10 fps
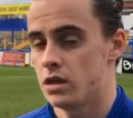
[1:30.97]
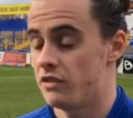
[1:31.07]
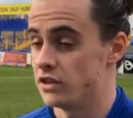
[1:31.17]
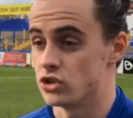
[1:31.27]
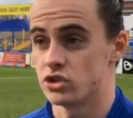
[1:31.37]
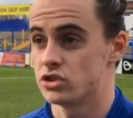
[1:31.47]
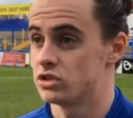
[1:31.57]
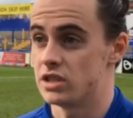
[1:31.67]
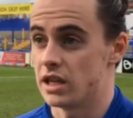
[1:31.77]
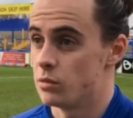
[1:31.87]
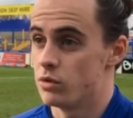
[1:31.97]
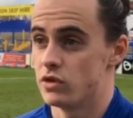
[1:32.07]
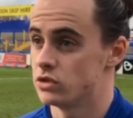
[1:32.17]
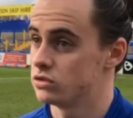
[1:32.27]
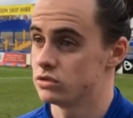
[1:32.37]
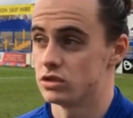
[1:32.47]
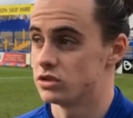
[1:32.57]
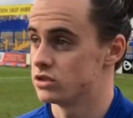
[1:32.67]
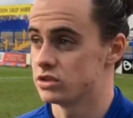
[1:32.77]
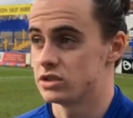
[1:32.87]
I think just stick in with us,
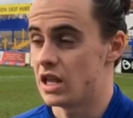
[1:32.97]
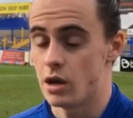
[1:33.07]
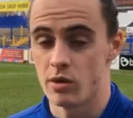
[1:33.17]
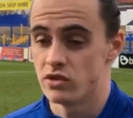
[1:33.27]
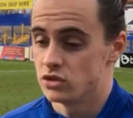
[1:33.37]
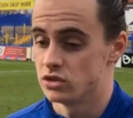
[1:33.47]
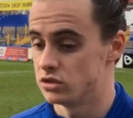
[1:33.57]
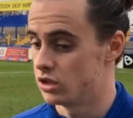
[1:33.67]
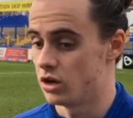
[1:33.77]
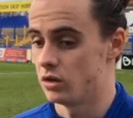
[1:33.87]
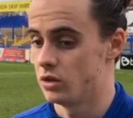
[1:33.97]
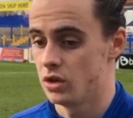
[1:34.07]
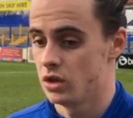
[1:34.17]
just stay with us, and you know,